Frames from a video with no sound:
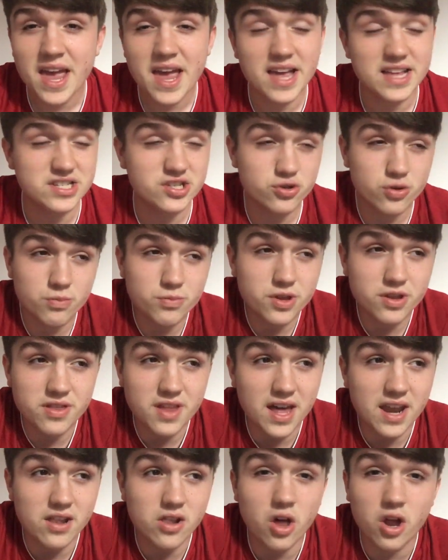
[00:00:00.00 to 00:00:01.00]
It's something
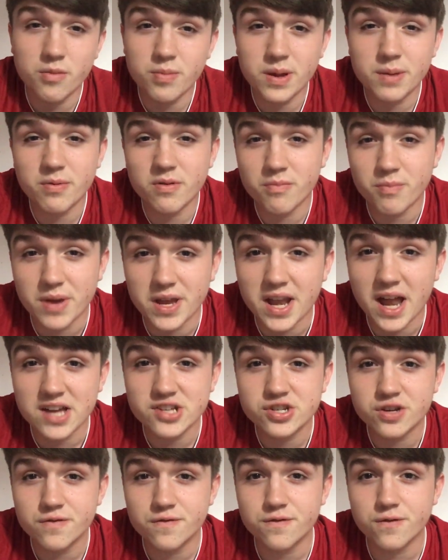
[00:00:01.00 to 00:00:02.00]
that a lot of people have been
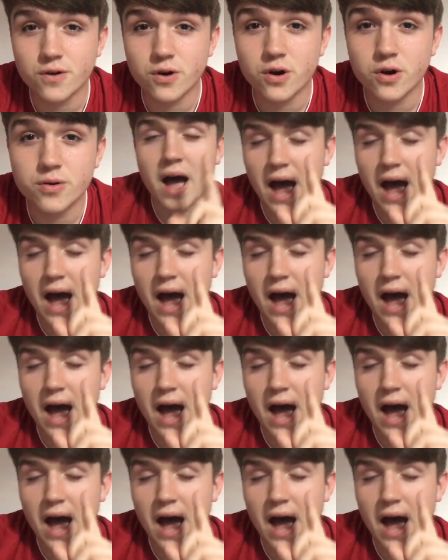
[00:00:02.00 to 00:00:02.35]
asking for.